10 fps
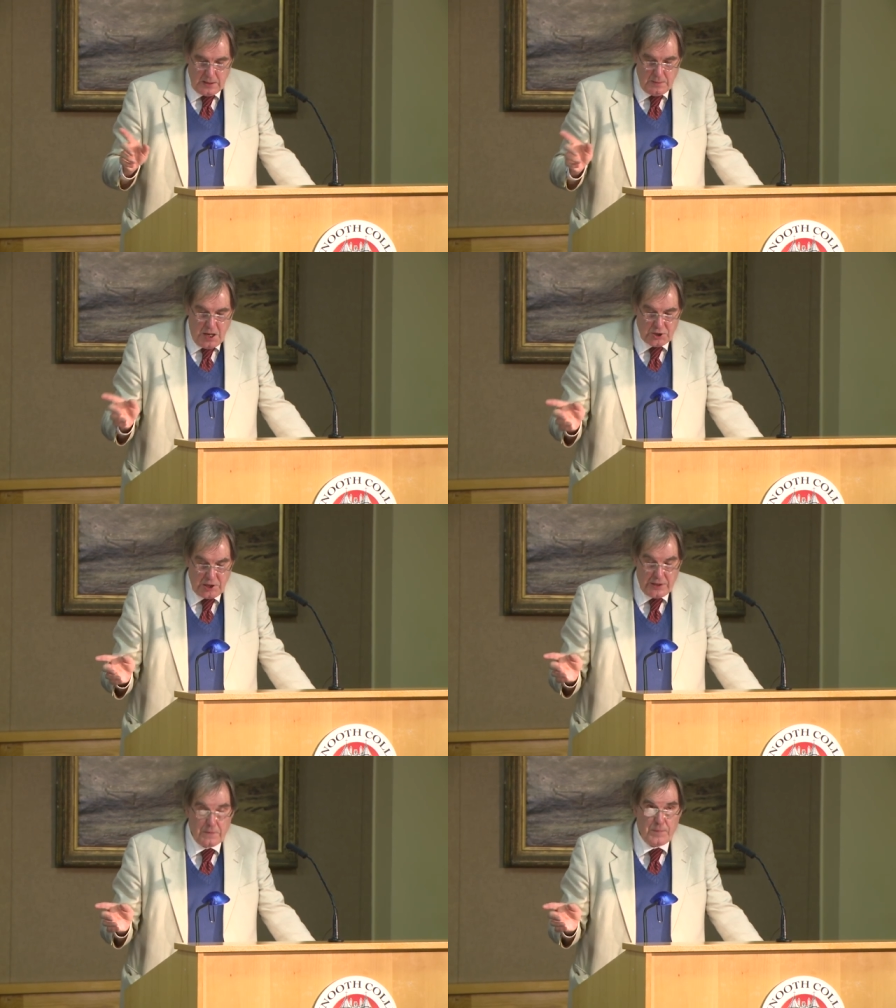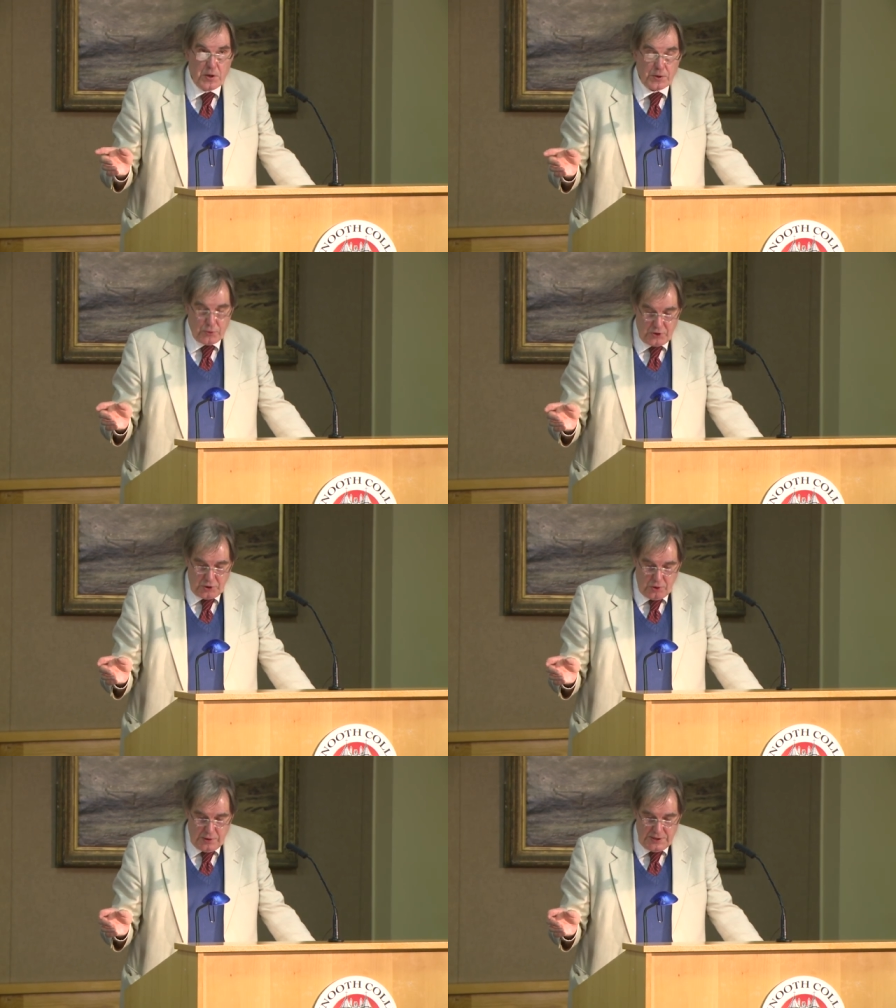The marshalling of miracle
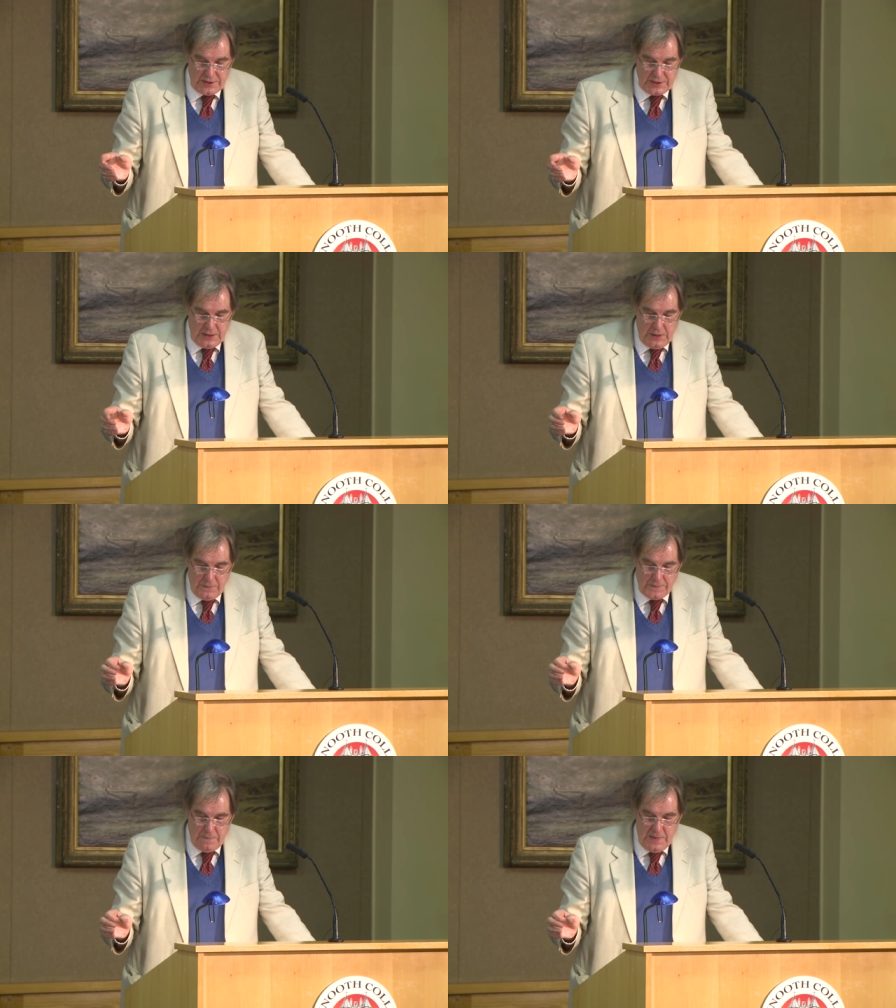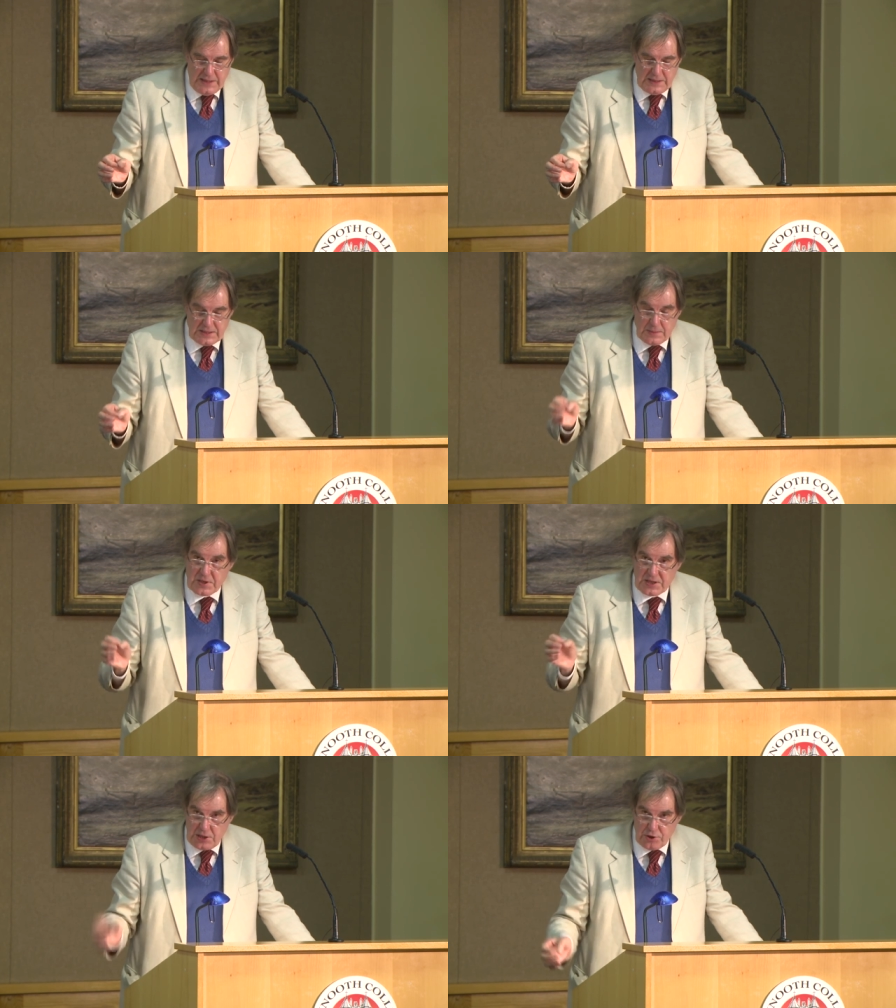stories from many
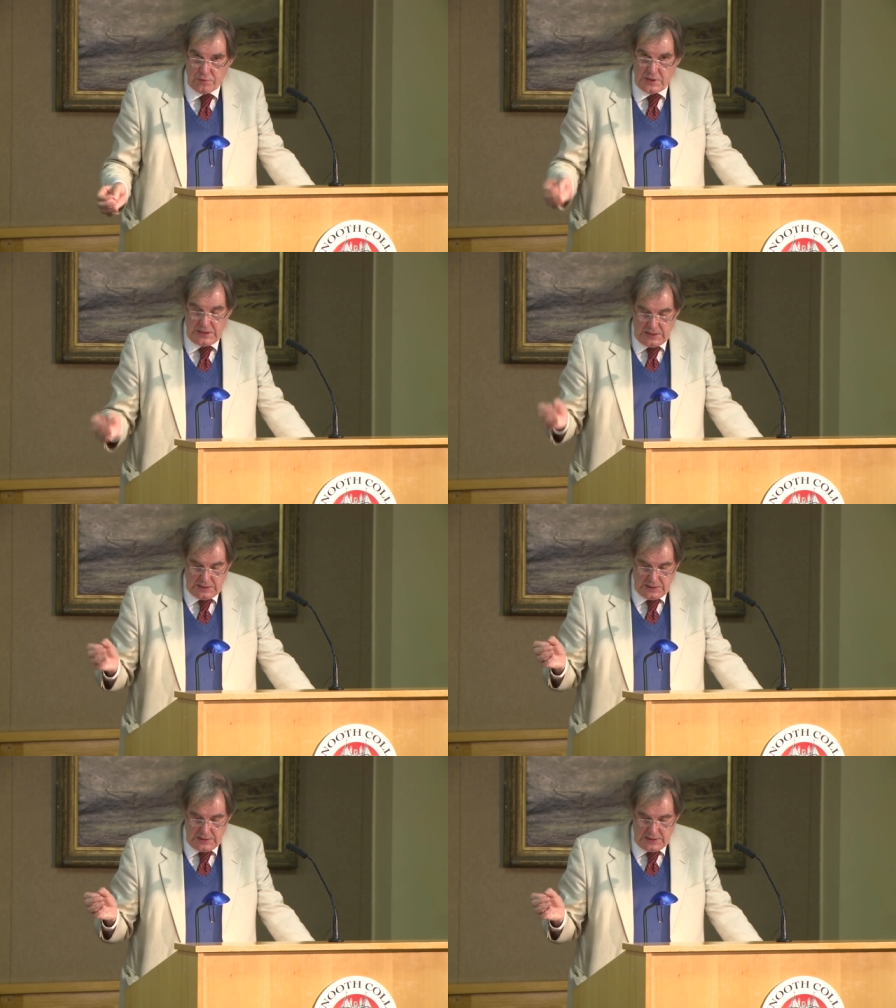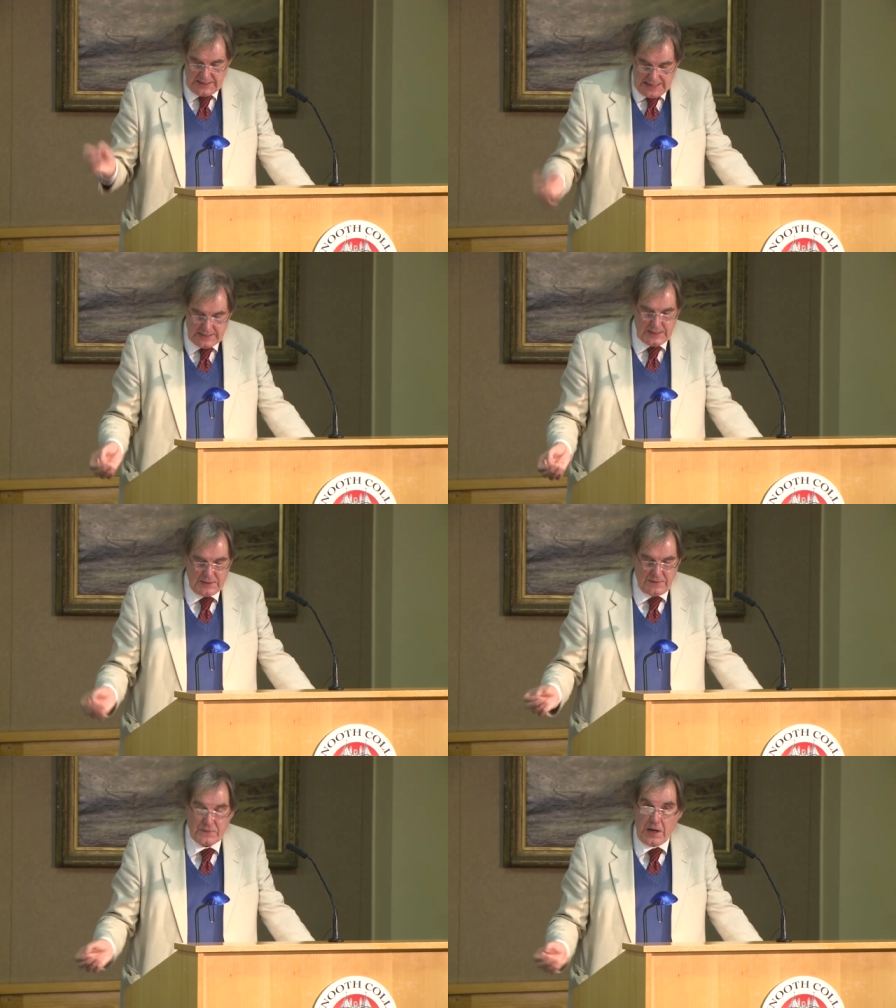subsidiary
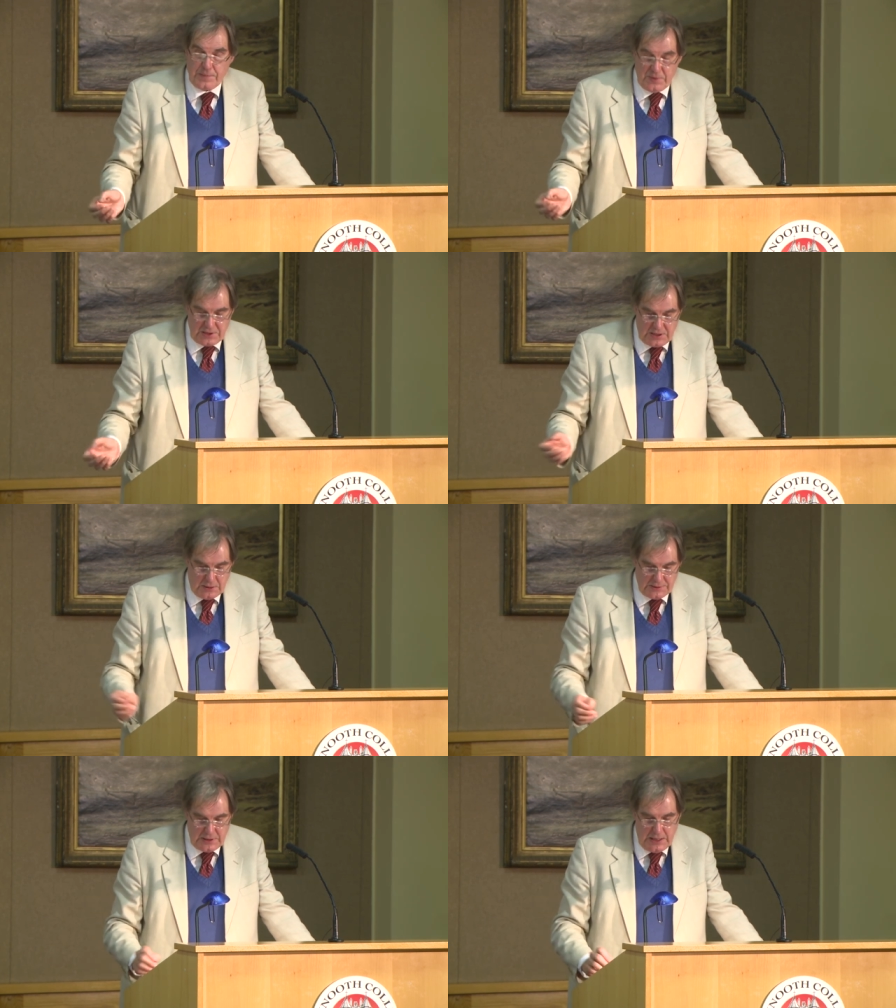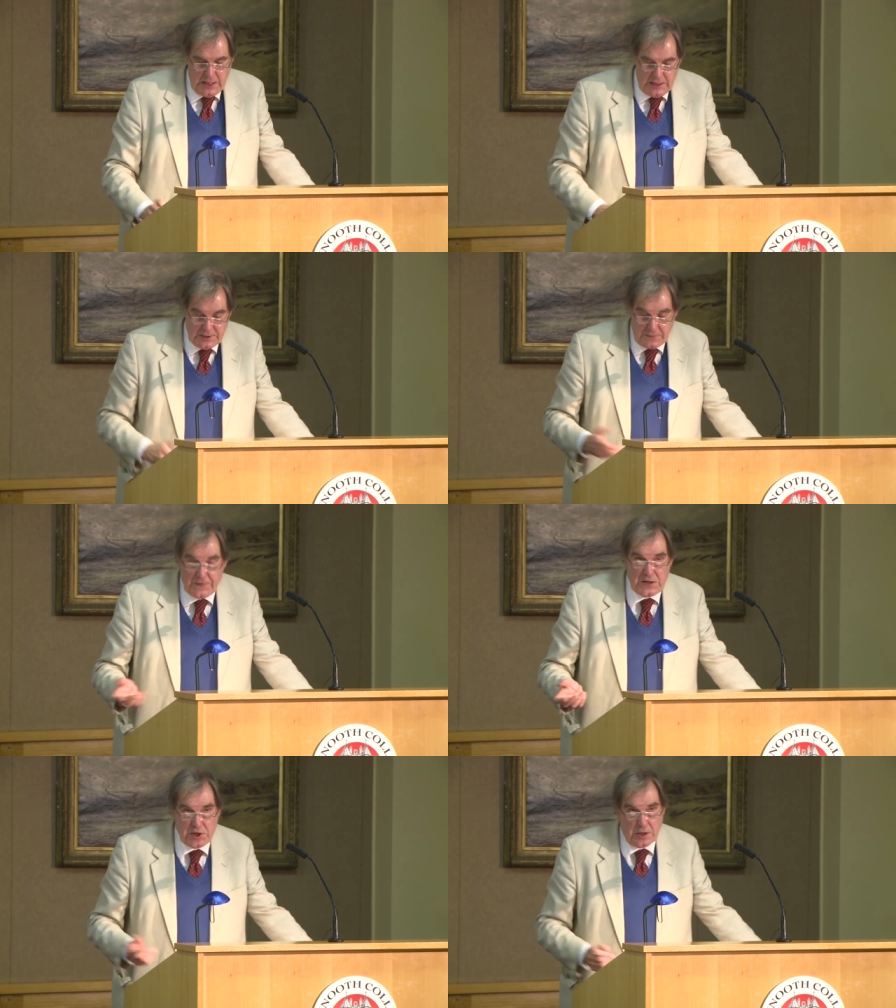centres of Cuthbert's cult is a
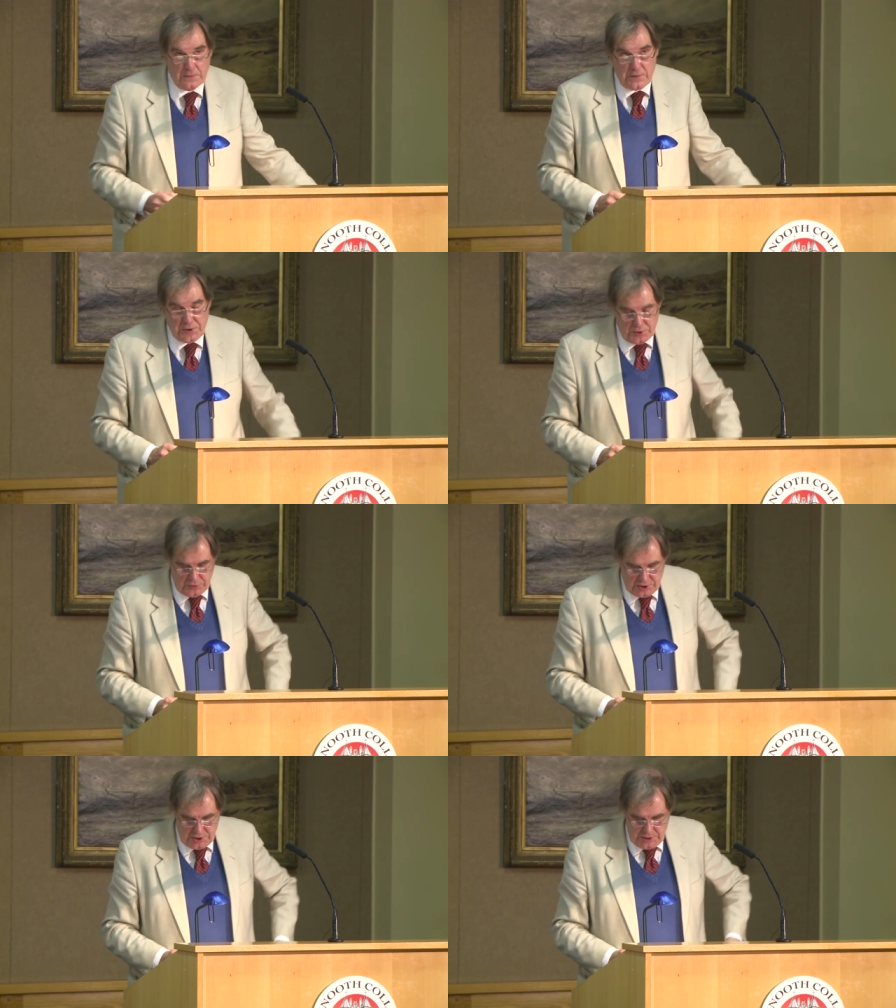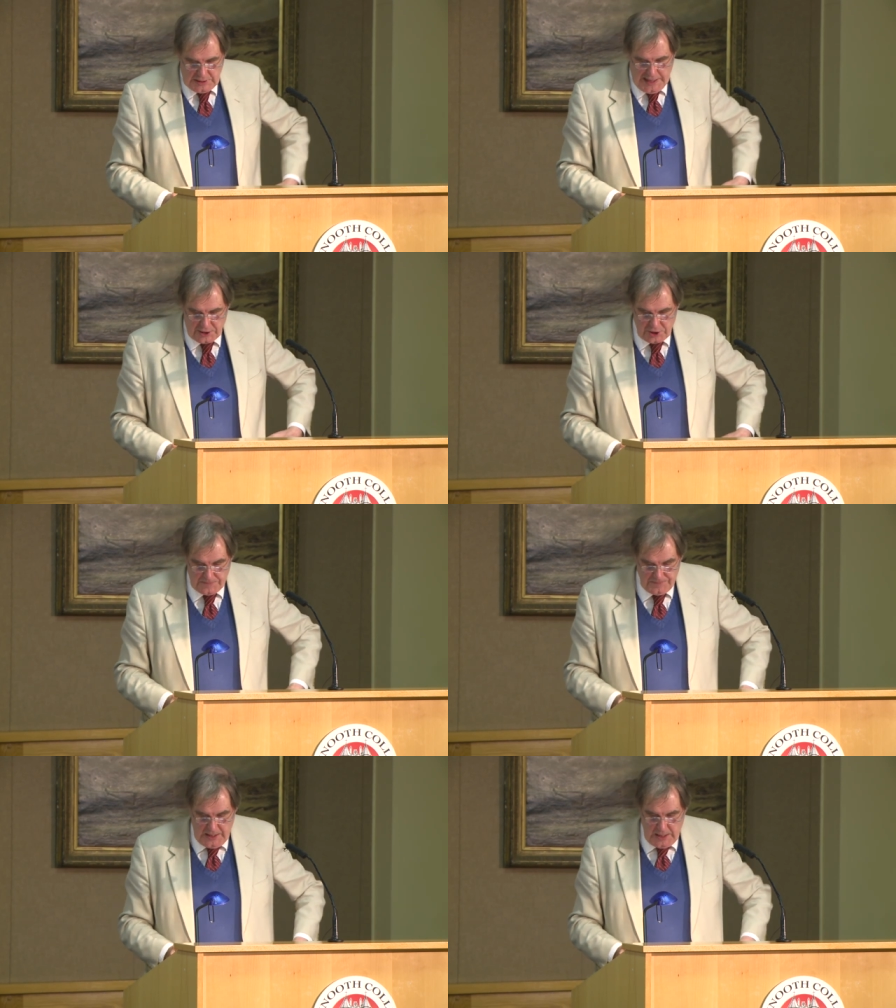feature of Reginald's collection,